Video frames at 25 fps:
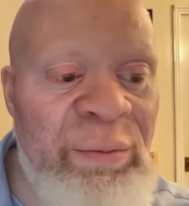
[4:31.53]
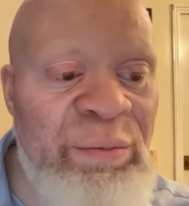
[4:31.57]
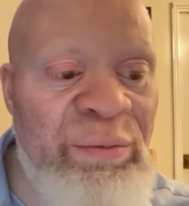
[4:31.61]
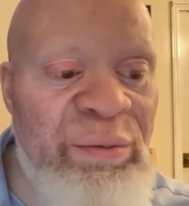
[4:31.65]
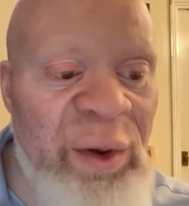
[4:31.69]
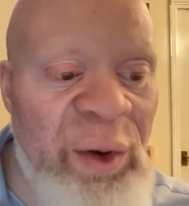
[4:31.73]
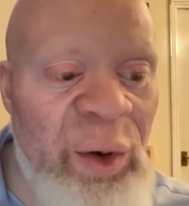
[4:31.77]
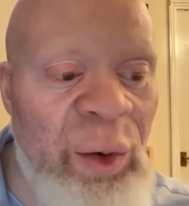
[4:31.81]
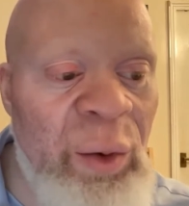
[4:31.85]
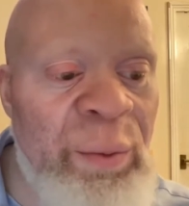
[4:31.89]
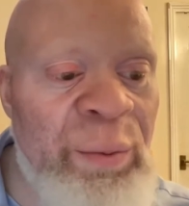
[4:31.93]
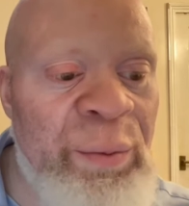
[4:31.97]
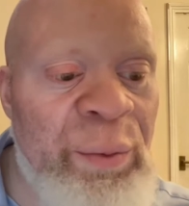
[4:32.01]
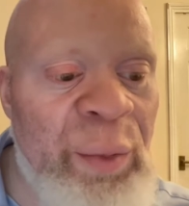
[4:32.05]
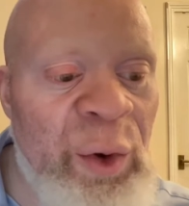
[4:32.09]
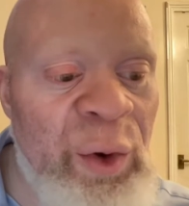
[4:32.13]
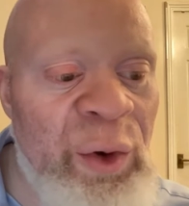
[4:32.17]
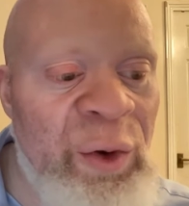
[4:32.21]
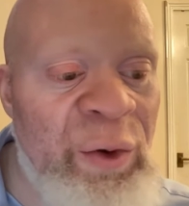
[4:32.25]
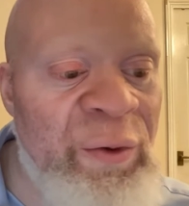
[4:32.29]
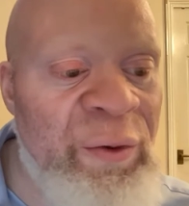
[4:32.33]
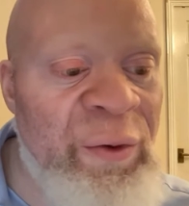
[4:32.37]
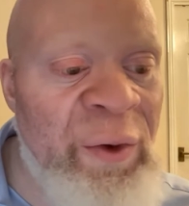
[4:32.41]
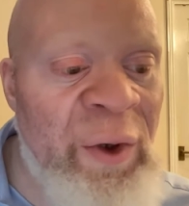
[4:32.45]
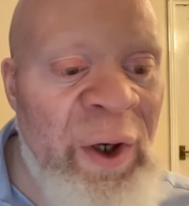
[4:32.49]
Bill
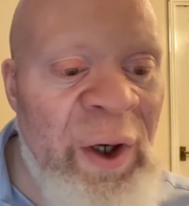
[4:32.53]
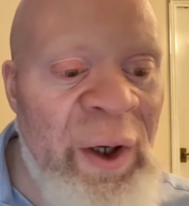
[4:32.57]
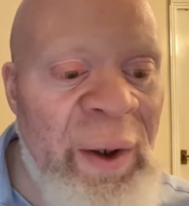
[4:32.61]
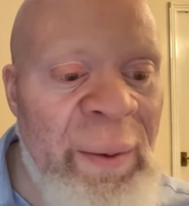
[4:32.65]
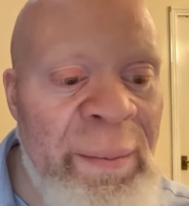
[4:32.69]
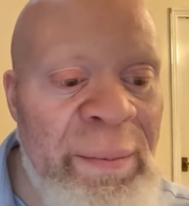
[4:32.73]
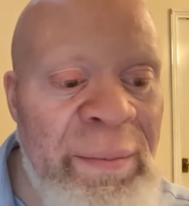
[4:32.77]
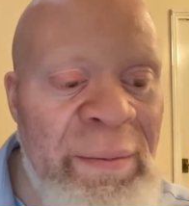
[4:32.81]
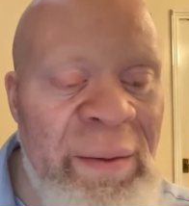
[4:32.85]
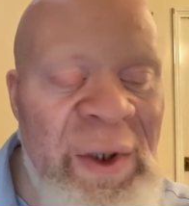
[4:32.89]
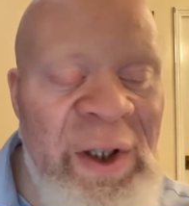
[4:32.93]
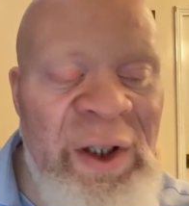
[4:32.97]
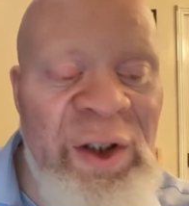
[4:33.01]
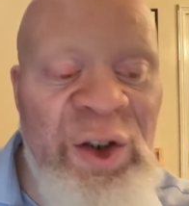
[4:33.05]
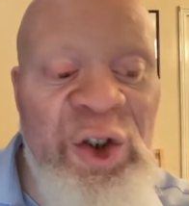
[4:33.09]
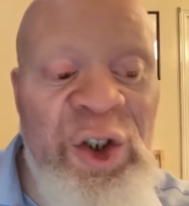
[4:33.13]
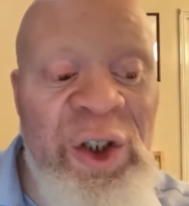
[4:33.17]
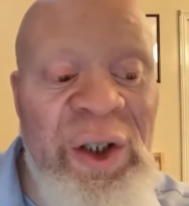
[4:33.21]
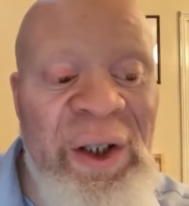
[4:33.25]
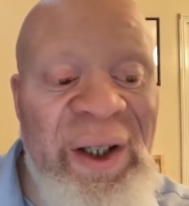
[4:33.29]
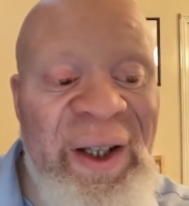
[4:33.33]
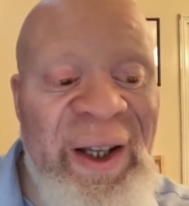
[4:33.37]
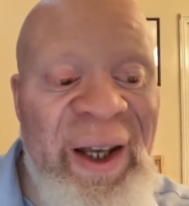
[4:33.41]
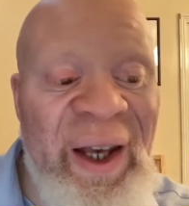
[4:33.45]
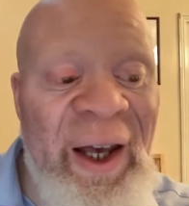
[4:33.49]
Booth,
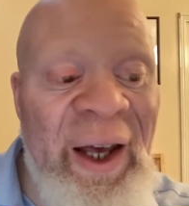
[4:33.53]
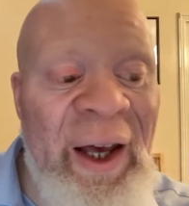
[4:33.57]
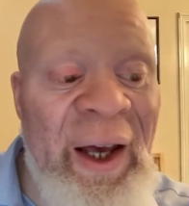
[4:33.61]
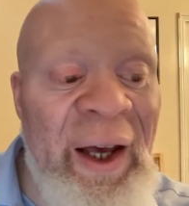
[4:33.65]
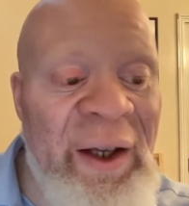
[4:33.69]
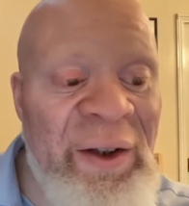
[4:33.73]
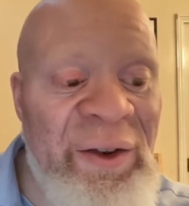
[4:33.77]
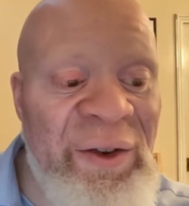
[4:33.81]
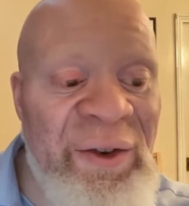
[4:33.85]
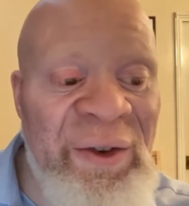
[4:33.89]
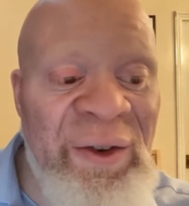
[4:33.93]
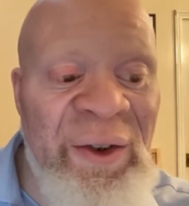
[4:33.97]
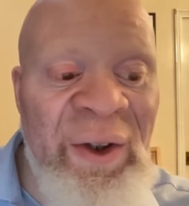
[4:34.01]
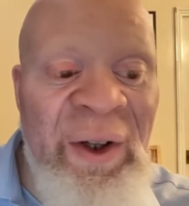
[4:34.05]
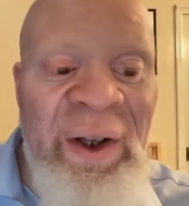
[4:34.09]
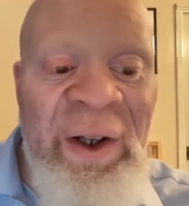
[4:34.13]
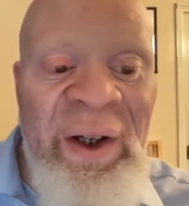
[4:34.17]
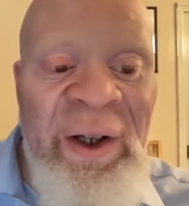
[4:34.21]
Mitch Cass,